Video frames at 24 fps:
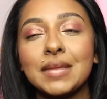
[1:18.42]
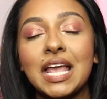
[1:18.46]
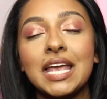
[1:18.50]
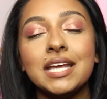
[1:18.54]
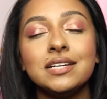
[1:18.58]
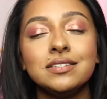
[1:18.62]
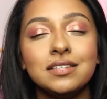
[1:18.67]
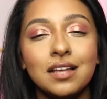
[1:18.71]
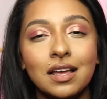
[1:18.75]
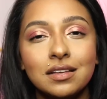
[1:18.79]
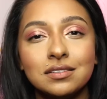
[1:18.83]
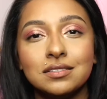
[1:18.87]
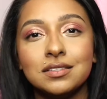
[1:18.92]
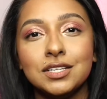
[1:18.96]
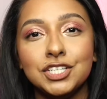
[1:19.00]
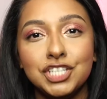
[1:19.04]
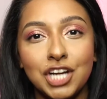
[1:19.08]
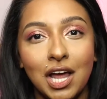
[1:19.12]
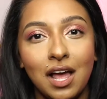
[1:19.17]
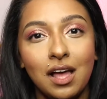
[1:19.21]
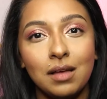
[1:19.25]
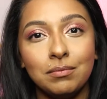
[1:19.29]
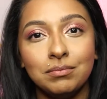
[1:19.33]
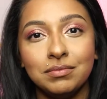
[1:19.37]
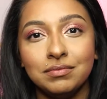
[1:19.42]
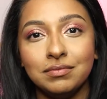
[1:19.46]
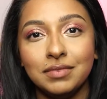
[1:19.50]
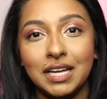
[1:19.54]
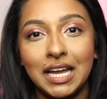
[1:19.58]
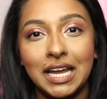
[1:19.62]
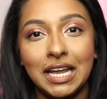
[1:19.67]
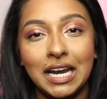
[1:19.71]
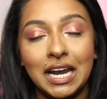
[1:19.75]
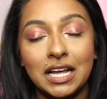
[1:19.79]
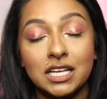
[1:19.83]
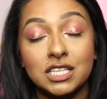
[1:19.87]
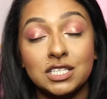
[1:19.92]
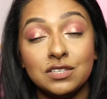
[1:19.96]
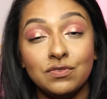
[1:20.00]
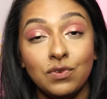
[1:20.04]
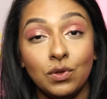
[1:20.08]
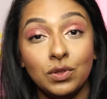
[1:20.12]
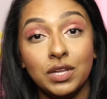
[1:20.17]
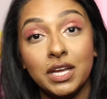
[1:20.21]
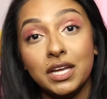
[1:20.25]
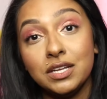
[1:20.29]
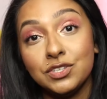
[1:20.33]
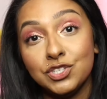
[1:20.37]
it does the job. It
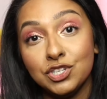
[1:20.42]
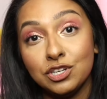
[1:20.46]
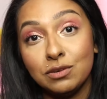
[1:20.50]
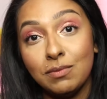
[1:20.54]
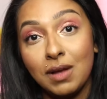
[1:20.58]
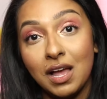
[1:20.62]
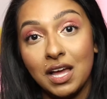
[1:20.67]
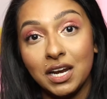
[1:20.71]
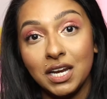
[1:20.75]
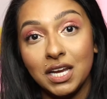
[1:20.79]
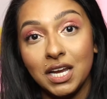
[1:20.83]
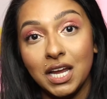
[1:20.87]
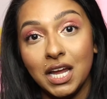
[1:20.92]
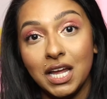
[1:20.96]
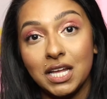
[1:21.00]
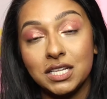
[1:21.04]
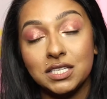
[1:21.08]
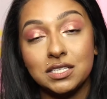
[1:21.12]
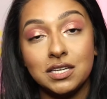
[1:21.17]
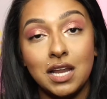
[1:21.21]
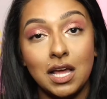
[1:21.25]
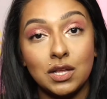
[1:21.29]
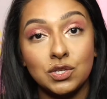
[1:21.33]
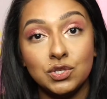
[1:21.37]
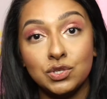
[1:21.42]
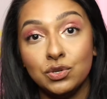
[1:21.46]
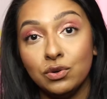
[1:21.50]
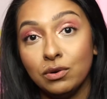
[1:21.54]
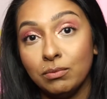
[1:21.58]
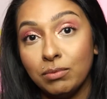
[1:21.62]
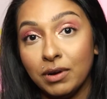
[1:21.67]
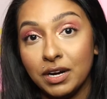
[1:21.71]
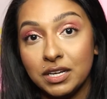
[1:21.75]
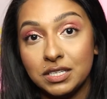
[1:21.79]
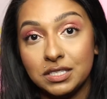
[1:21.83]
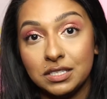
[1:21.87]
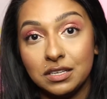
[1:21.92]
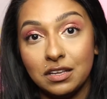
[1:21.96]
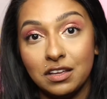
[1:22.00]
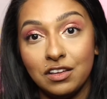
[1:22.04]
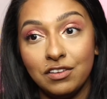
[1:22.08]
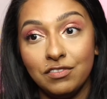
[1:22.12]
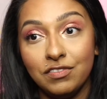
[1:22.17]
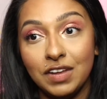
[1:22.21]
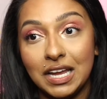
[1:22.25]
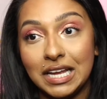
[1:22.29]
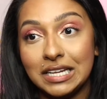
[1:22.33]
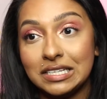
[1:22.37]
exfoliates your body. It's not too
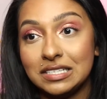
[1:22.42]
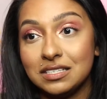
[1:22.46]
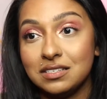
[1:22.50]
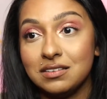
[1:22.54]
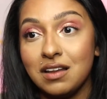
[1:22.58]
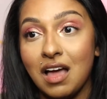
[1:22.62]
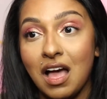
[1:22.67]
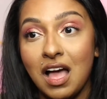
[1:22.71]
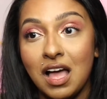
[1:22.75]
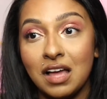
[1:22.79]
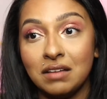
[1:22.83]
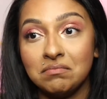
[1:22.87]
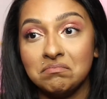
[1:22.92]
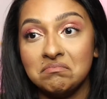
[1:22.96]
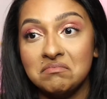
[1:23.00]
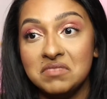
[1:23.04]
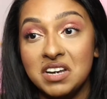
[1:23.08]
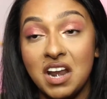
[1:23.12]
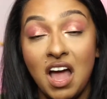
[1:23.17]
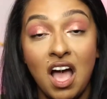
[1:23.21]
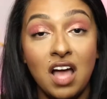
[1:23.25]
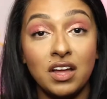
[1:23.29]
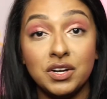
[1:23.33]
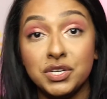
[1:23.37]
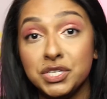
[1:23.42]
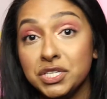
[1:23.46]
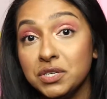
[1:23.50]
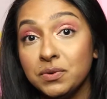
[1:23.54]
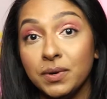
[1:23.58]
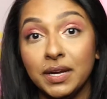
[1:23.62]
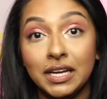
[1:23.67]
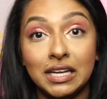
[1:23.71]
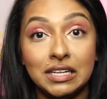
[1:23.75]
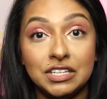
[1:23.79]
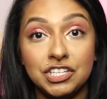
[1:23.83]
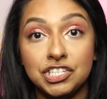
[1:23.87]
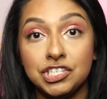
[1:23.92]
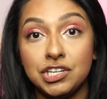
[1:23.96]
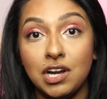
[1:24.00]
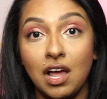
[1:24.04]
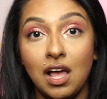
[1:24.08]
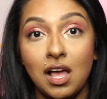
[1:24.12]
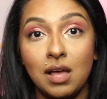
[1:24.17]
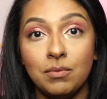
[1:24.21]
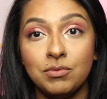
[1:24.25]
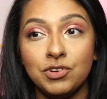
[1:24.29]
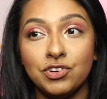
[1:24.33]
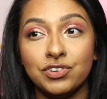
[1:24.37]
abrasive. It's not doing its
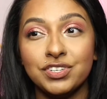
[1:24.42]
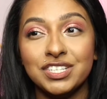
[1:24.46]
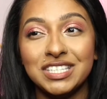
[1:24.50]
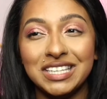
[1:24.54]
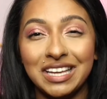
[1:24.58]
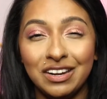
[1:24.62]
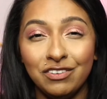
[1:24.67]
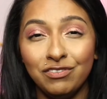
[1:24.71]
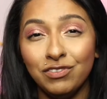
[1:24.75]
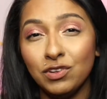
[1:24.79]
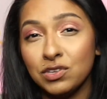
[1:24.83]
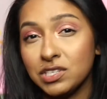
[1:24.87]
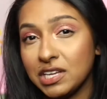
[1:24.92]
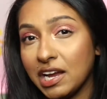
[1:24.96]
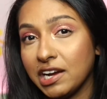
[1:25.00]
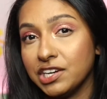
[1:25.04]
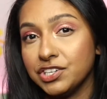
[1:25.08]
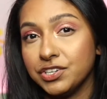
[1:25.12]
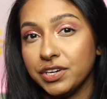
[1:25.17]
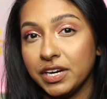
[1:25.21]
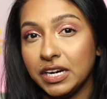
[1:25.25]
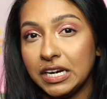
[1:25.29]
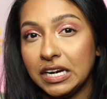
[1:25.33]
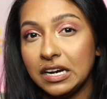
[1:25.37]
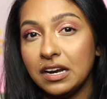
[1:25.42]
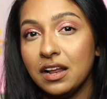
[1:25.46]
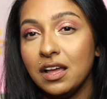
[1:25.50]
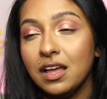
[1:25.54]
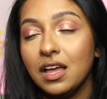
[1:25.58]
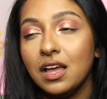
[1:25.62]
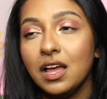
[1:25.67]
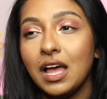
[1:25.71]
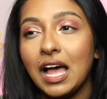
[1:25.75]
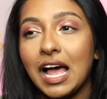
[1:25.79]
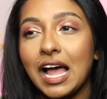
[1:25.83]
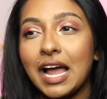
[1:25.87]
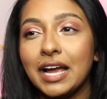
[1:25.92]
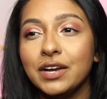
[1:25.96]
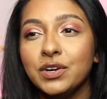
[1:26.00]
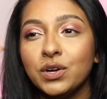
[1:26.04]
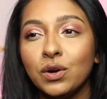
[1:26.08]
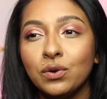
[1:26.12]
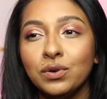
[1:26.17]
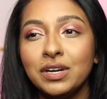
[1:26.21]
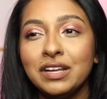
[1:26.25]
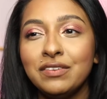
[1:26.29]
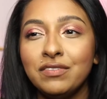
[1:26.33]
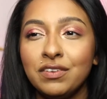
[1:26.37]
job. Your skin feels hydrated. I
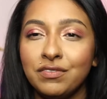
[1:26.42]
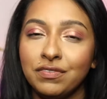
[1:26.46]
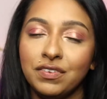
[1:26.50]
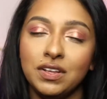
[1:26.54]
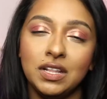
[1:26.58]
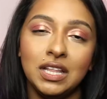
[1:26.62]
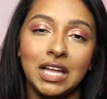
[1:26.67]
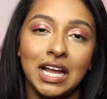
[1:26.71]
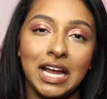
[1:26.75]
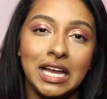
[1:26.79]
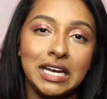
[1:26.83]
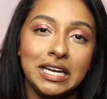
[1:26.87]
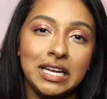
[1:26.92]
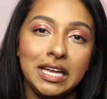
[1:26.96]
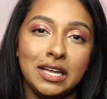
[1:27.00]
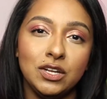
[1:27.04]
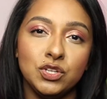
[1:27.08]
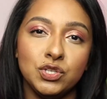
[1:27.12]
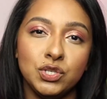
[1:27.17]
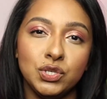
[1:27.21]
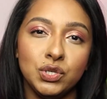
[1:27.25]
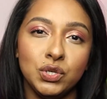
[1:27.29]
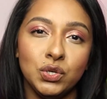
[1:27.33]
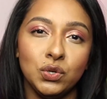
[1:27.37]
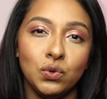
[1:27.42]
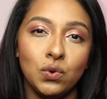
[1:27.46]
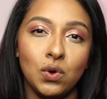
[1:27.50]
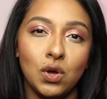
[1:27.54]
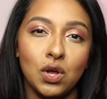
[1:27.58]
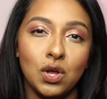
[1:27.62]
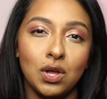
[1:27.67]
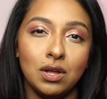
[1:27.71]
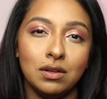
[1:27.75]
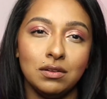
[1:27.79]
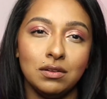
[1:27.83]
don't even feel like I need to